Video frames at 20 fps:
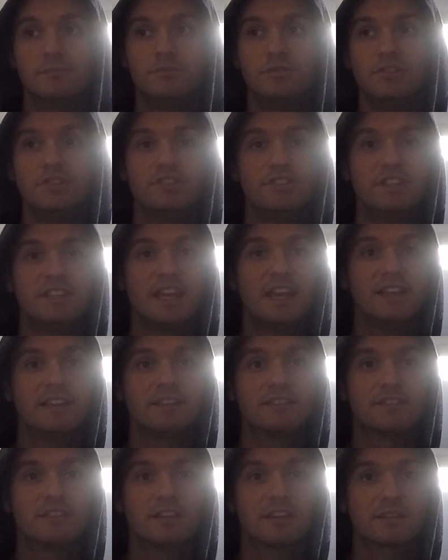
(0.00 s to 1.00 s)

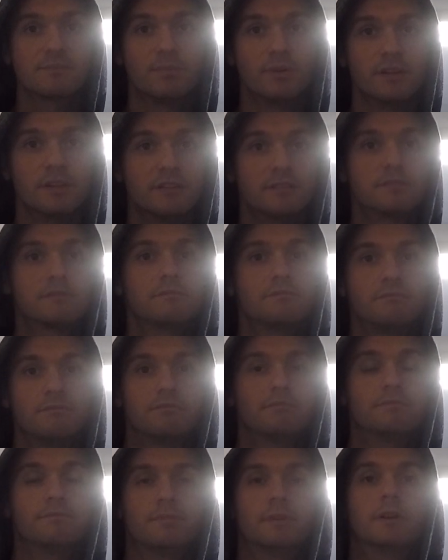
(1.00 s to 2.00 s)
GT86, but it's
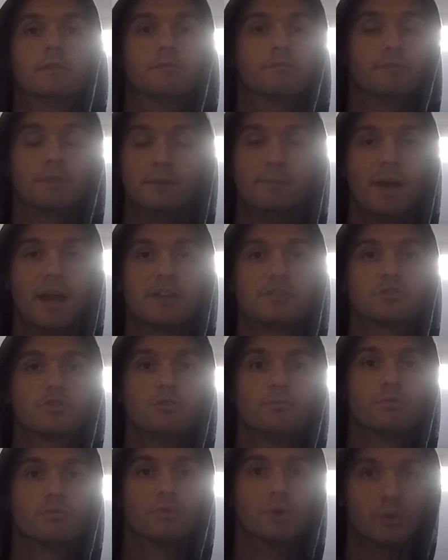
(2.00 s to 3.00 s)
a rebadged
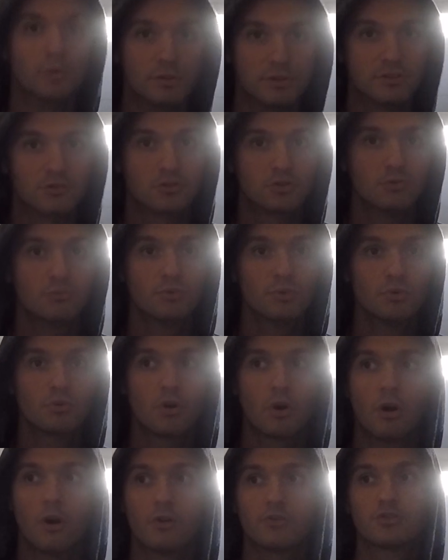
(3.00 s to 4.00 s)
Subaru. It's a Subaru
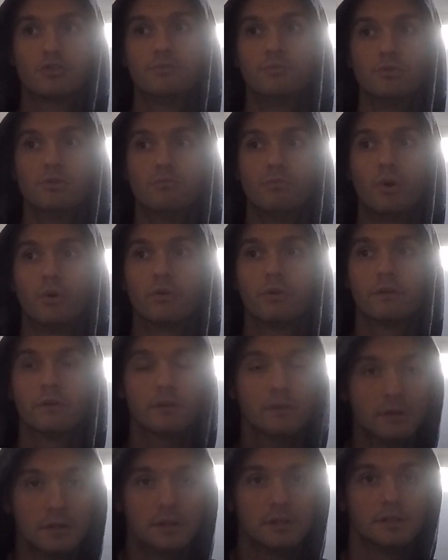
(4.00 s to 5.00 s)
car, Subaru
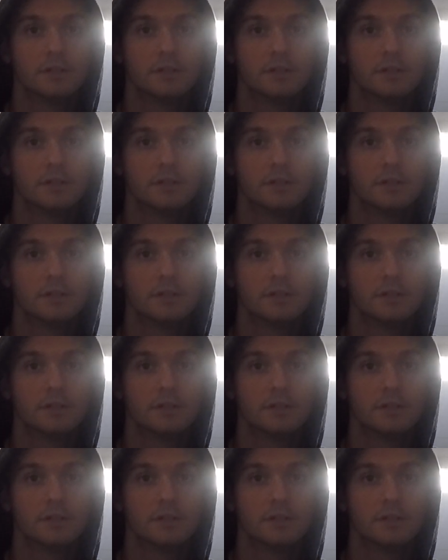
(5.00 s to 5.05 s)
motor.